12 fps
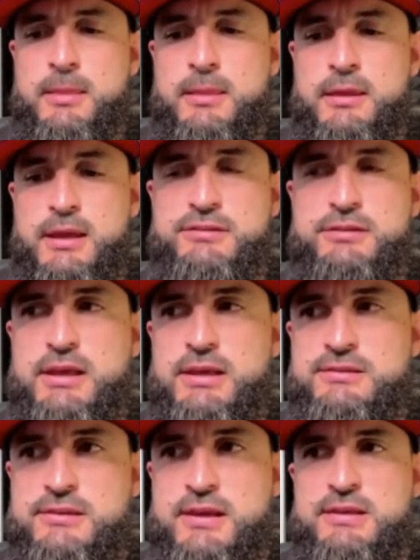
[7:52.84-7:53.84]
it's
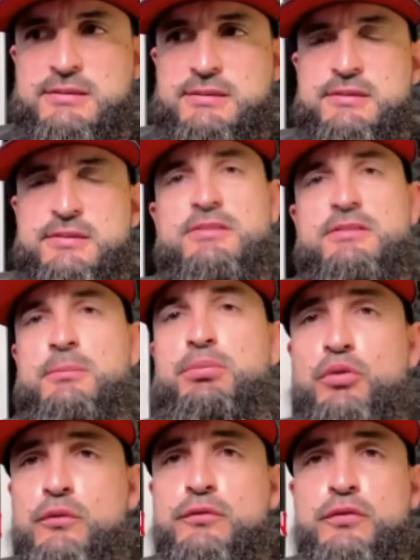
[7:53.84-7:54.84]
sense to
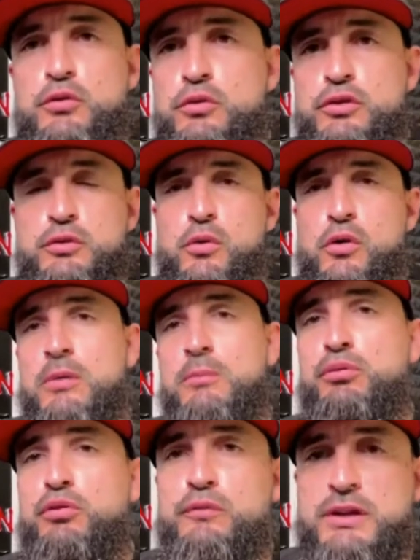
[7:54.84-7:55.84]
prove to who you are and
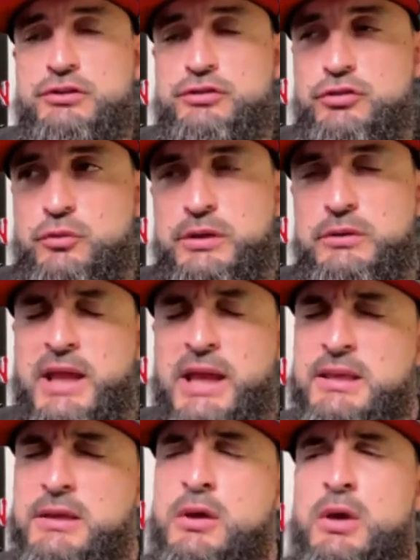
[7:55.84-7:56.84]
prove that you're real.
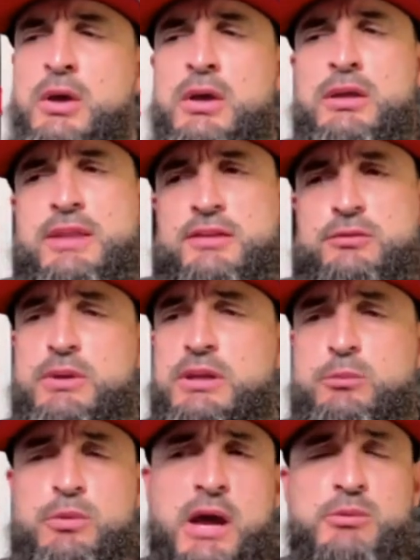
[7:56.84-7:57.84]
Like, that's what
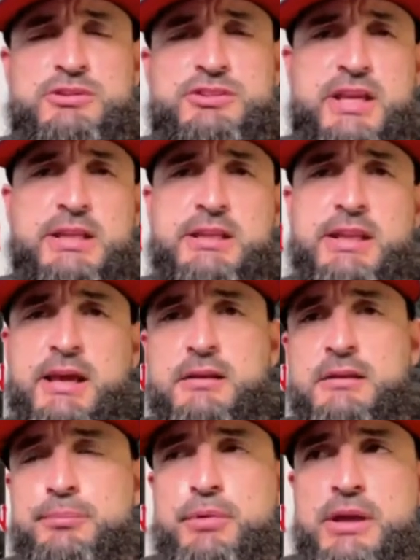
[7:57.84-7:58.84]
I was saying in that
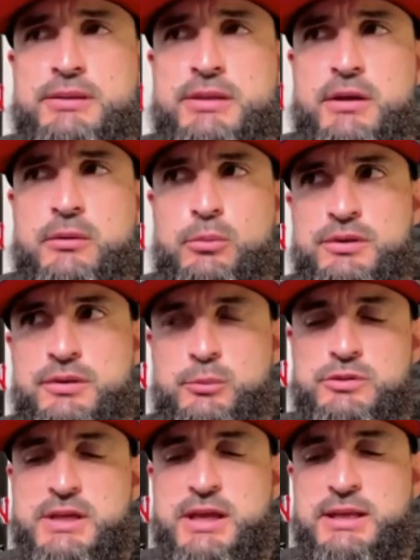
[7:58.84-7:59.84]
clip right there
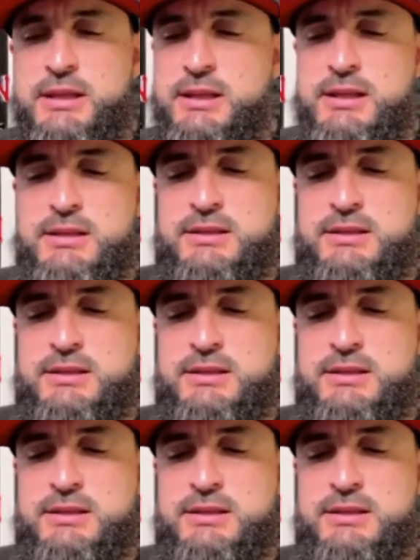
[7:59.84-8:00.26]
was like the